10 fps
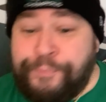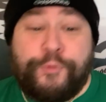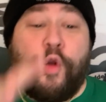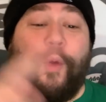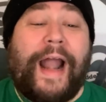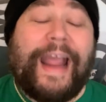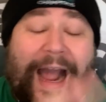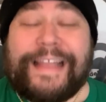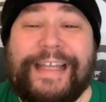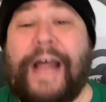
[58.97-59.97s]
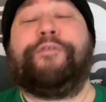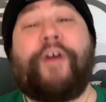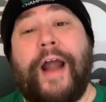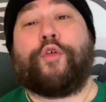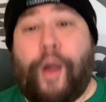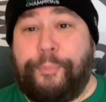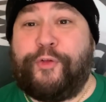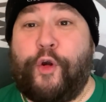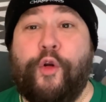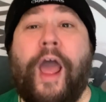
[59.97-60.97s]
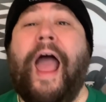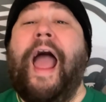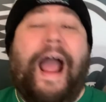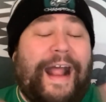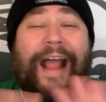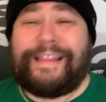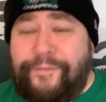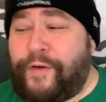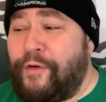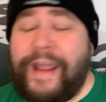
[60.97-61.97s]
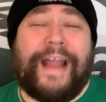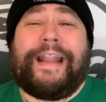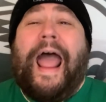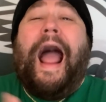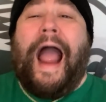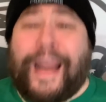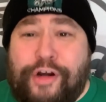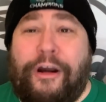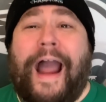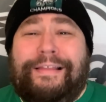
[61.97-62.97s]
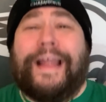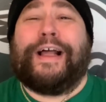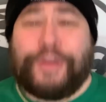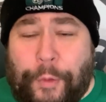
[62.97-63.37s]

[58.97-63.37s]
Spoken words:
when I got to that final episode, at the very end, I cried like a little